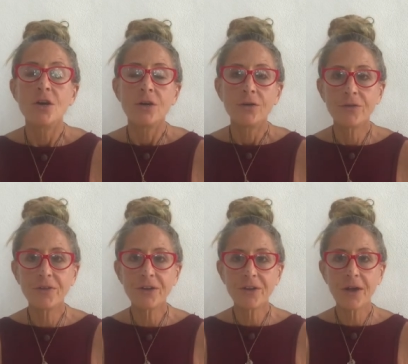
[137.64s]
who
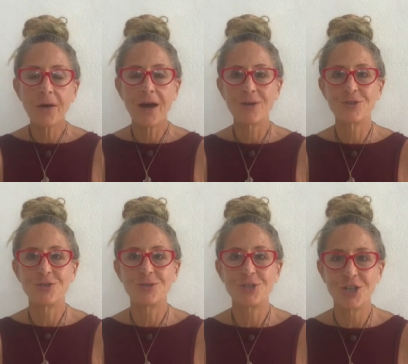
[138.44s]
figured out how to
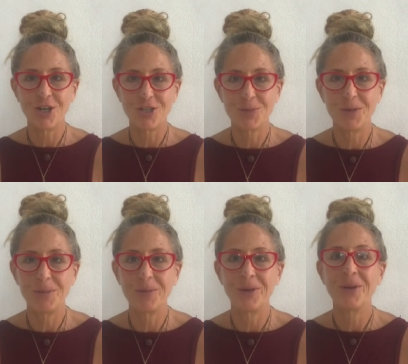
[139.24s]
charge
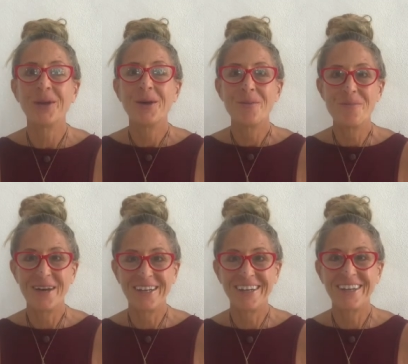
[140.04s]
people
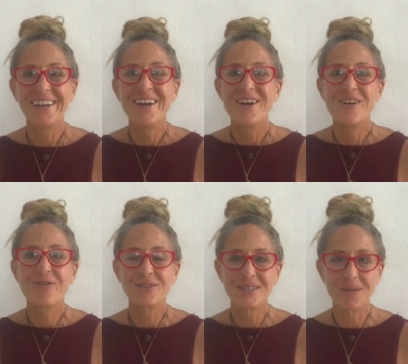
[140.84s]
money for
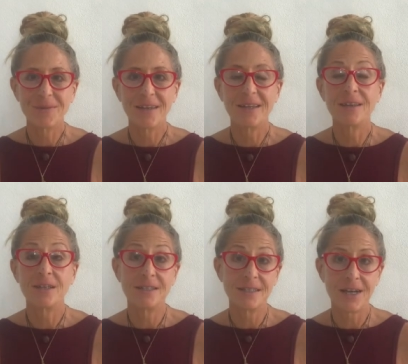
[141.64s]
something that
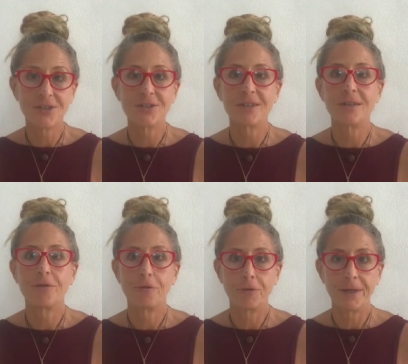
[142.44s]
is actually
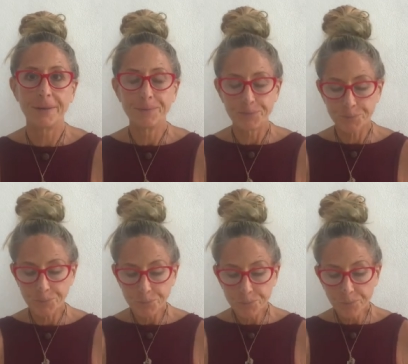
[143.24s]
free.
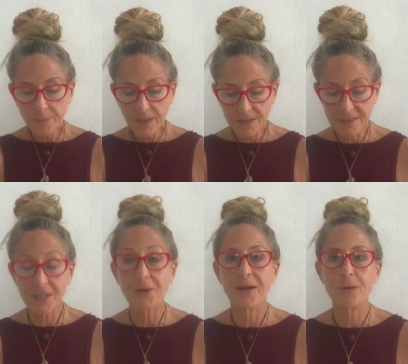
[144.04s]

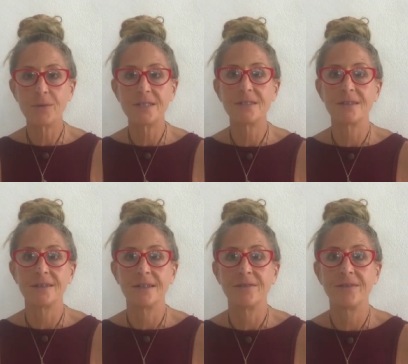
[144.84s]
So, and we still
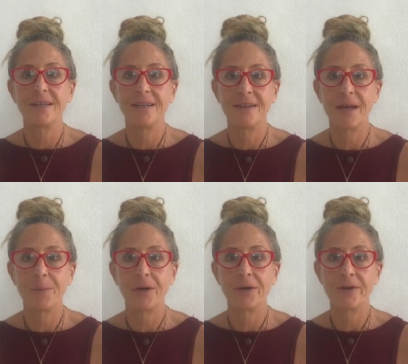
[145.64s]
live in that
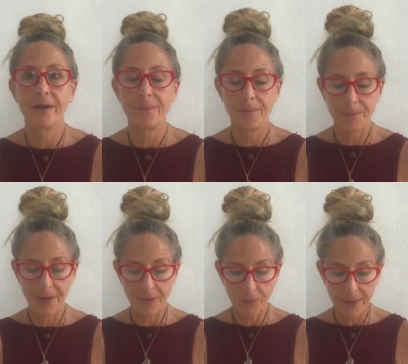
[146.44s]
paradigm, by
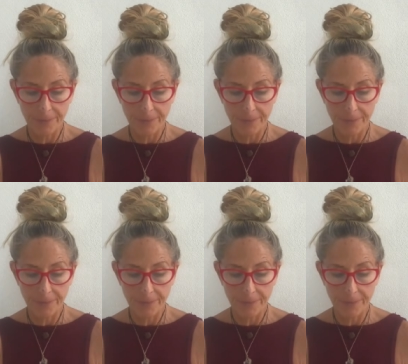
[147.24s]
the way.